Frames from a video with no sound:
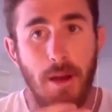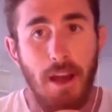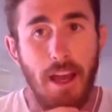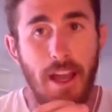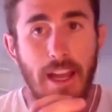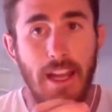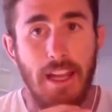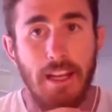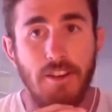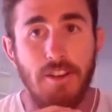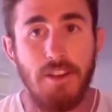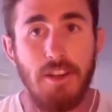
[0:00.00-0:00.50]

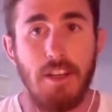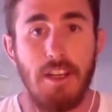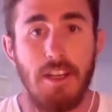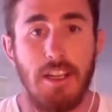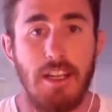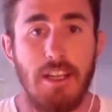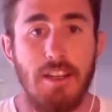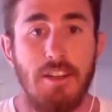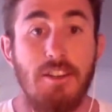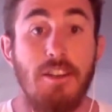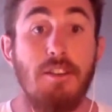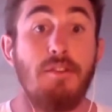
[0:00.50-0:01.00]
page
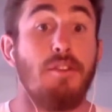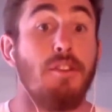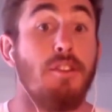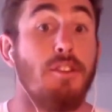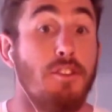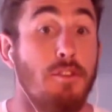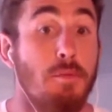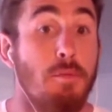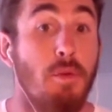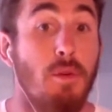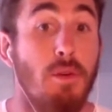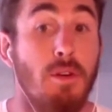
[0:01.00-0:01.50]
in different
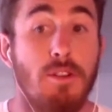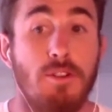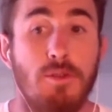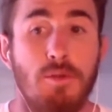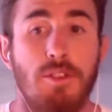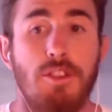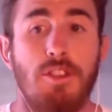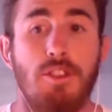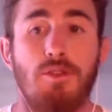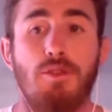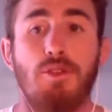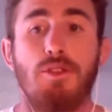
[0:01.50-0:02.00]
sports,
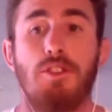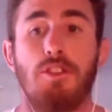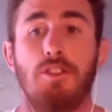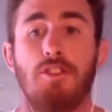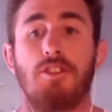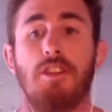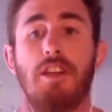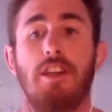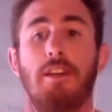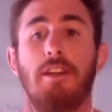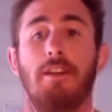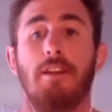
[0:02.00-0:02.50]
which is good to
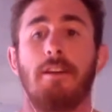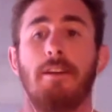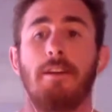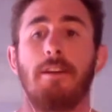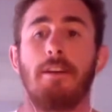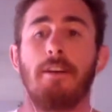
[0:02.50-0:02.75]
see.